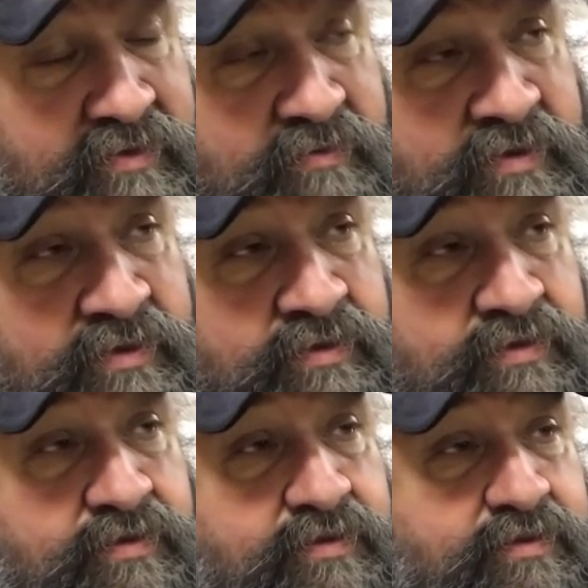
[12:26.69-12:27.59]
I mean,
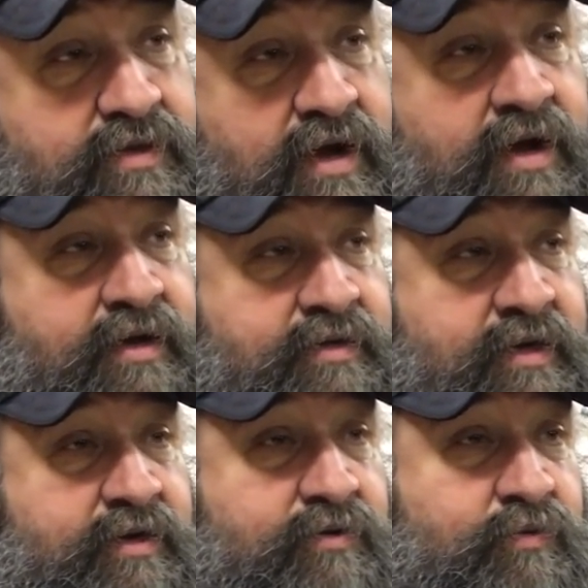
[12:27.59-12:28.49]
it's I
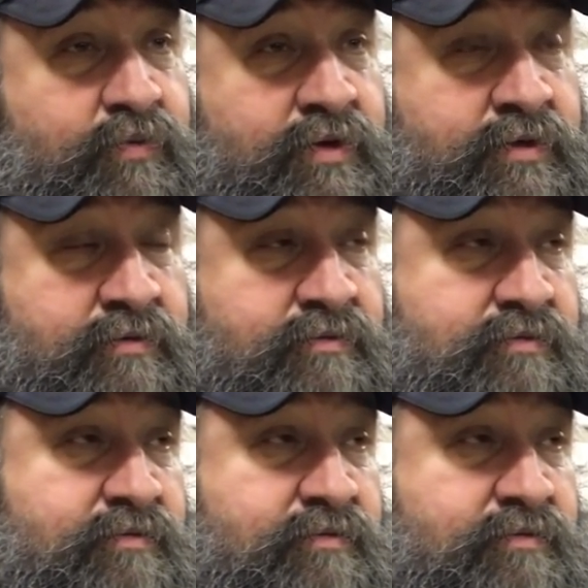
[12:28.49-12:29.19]
tinkered with one